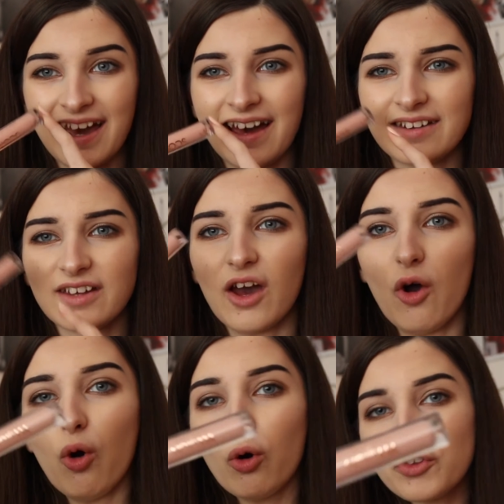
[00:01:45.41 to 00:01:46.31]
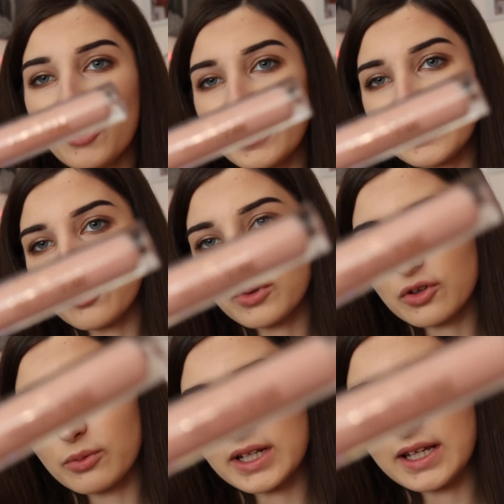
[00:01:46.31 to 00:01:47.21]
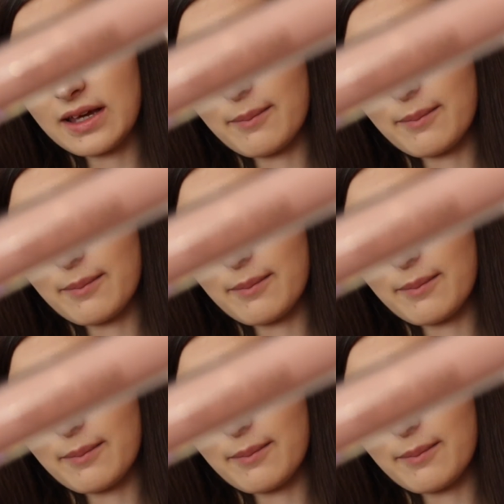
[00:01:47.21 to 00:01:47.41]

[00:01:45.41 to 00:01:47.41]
And also I just want to quickly